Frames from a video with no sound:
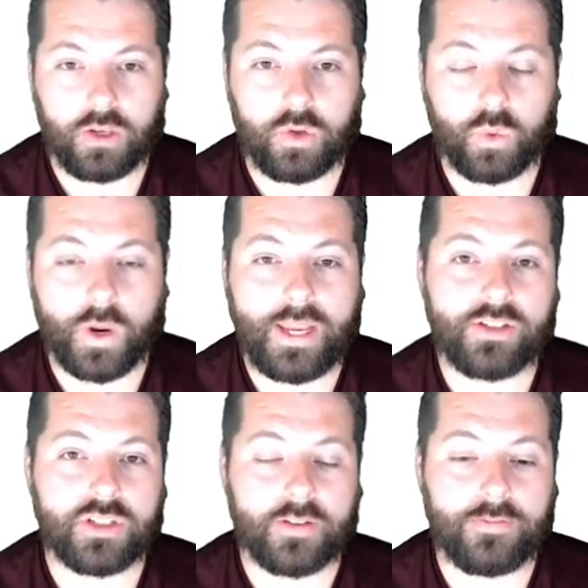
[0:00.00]
great,
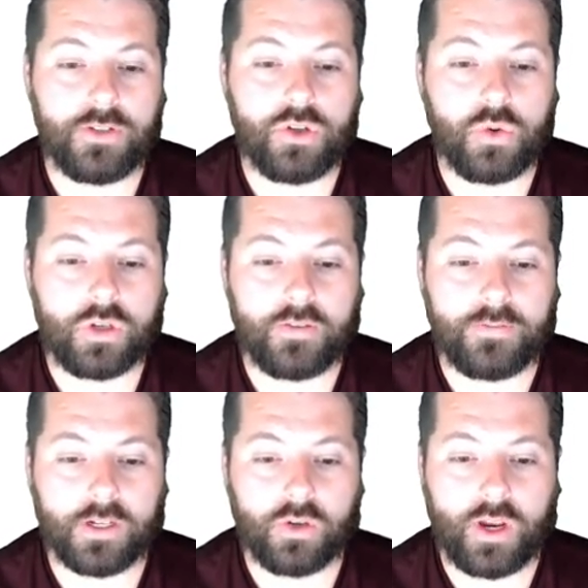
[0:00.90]
just a few
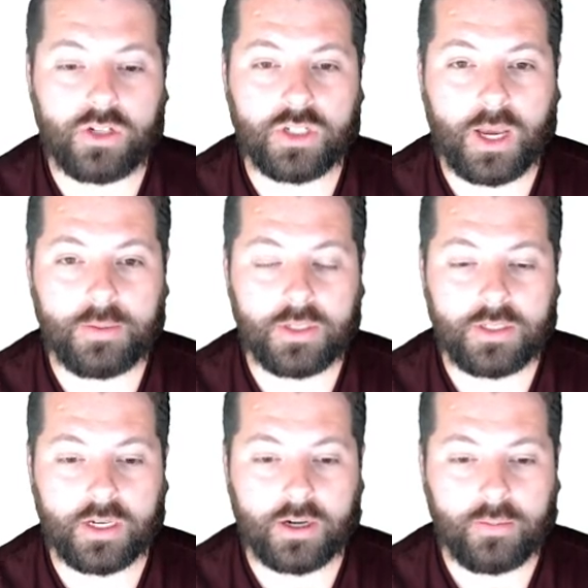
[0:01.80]
configuration options
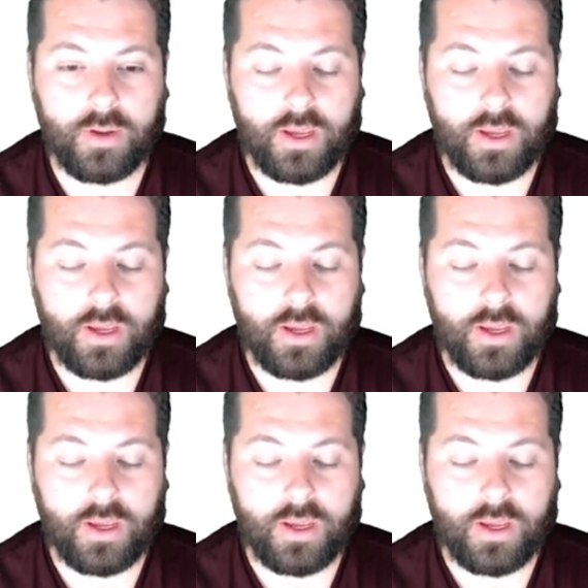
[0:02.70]
here.